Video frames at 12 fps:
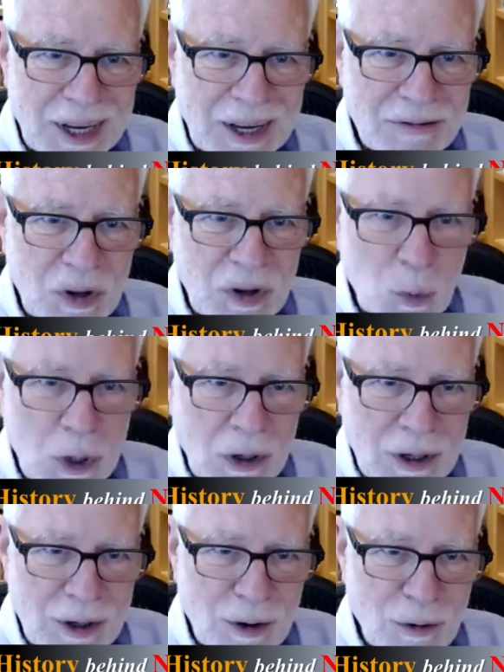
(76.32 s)
if you
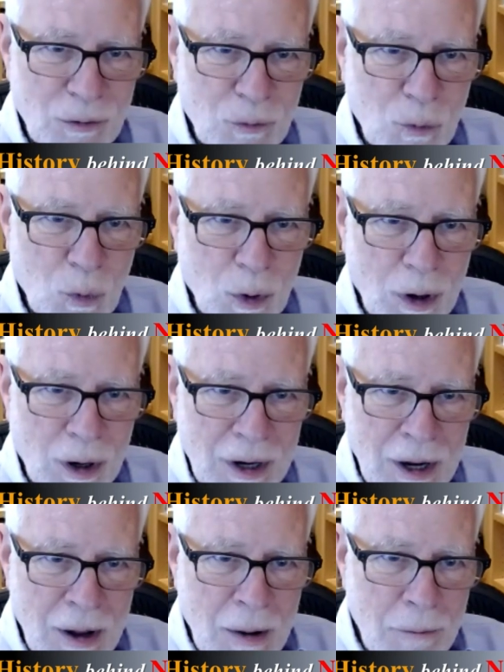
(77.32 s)
will, for
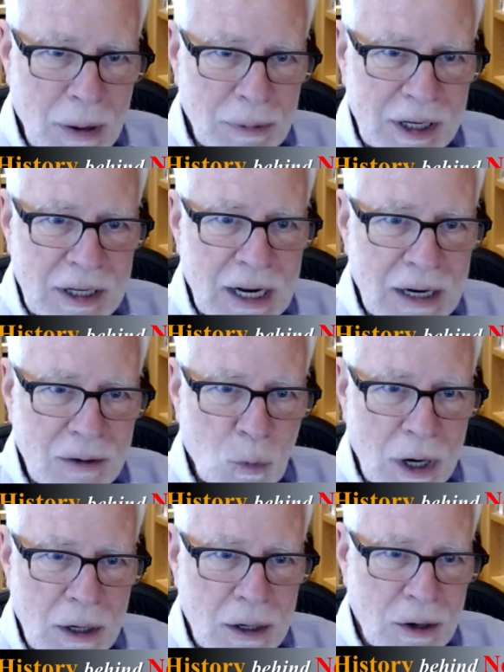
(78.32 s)
public debt.
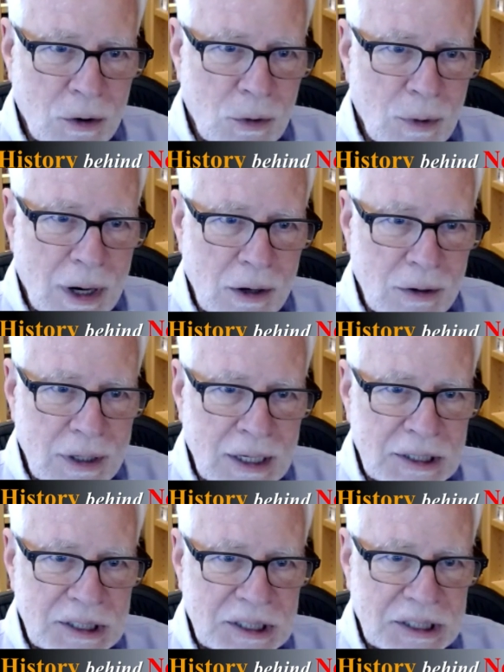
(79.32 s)
What an underwriter
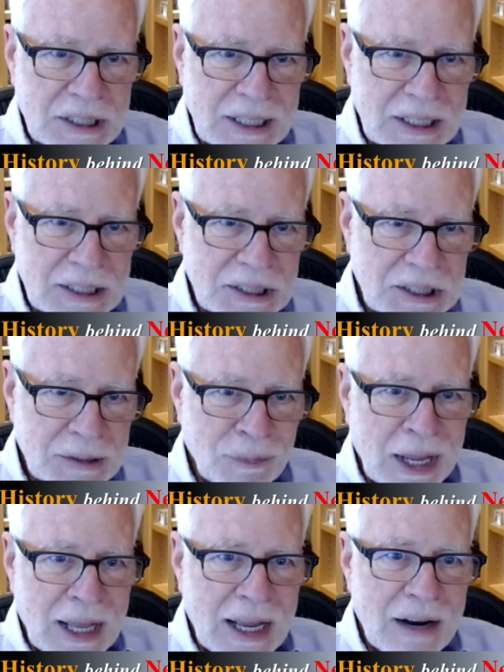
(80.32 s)
does is
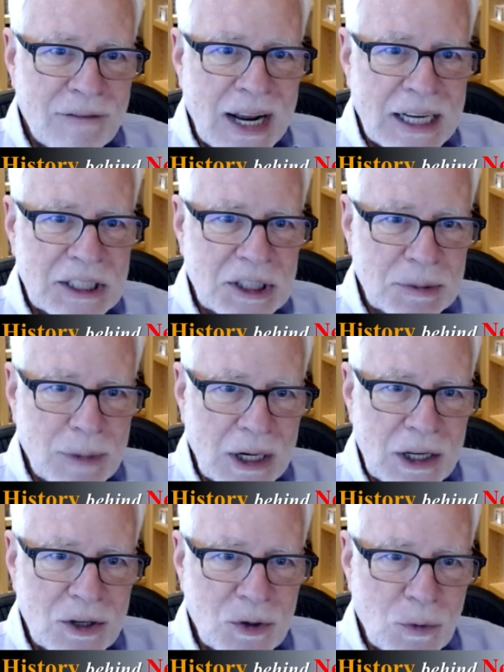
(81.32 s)
advance
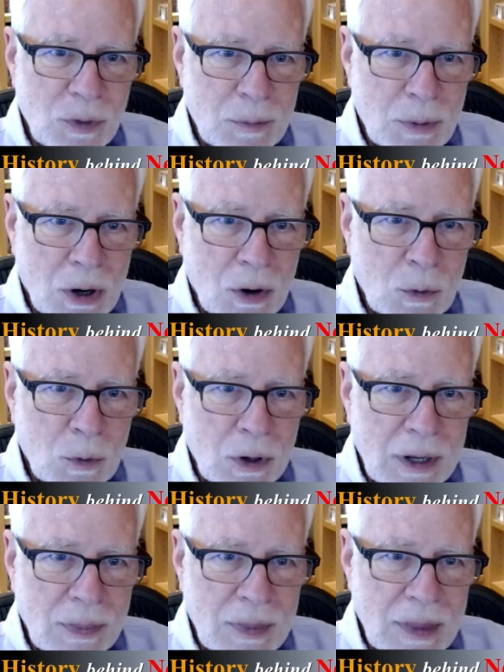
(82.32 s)
money to the borrower
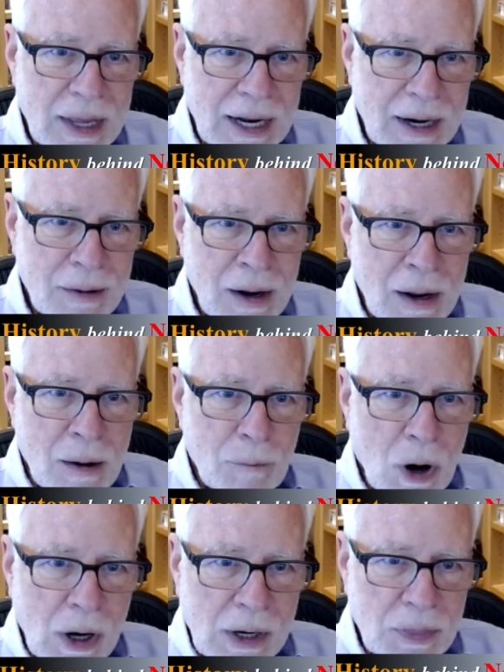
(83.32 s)
and then
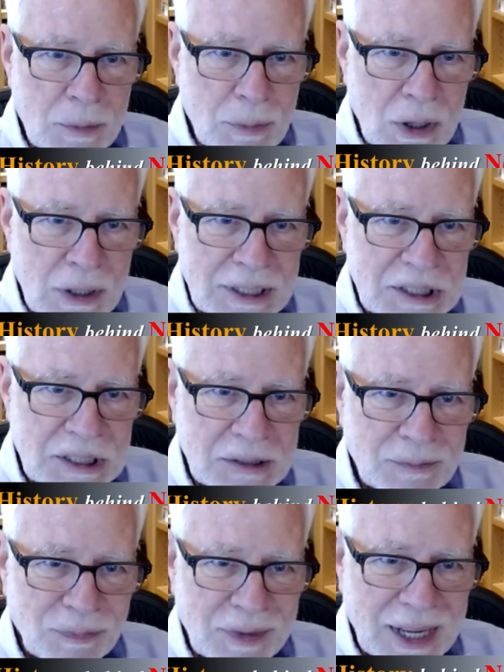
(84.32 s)
market the bonds.
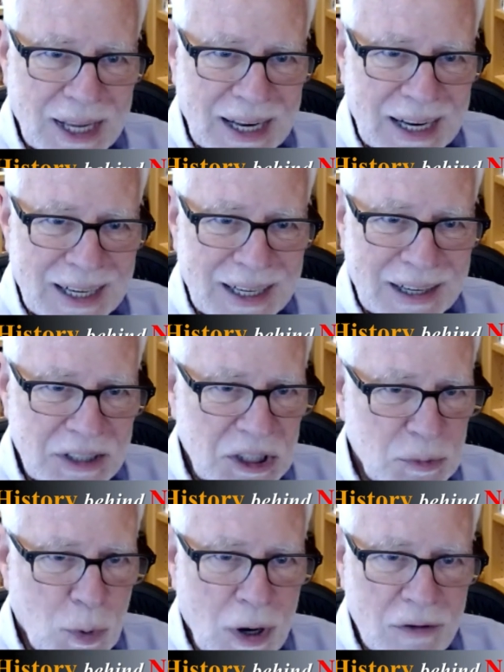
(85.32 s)
And if it's
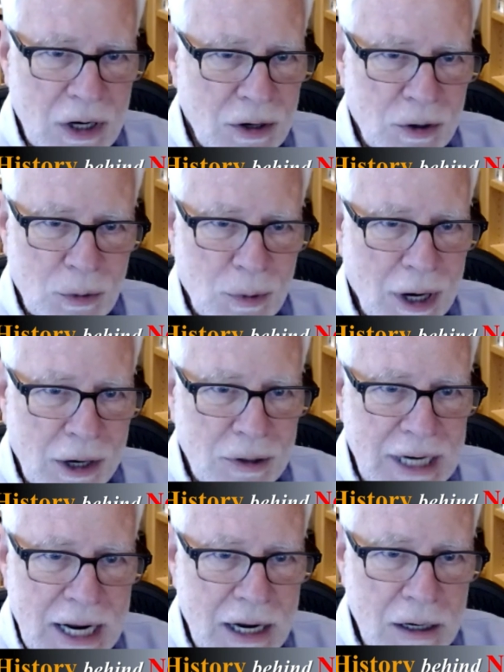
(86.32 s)
a private underwriter,
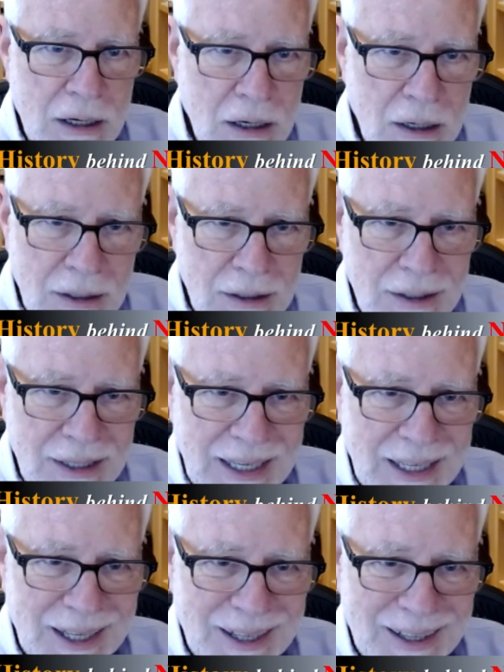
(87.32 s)
take a cut
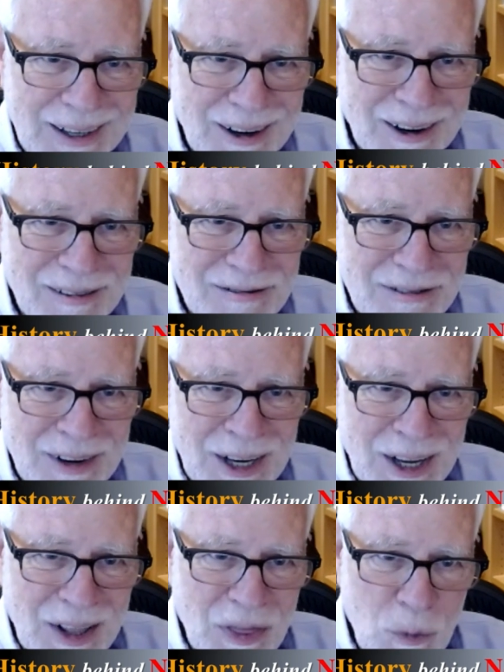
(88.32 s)
in of
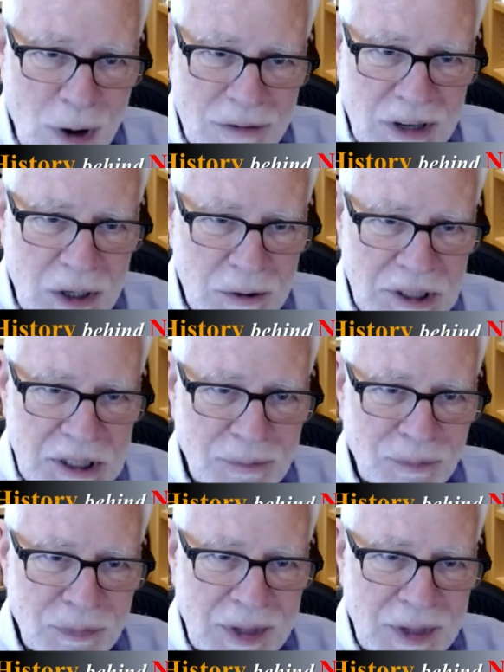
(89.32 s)
the revenues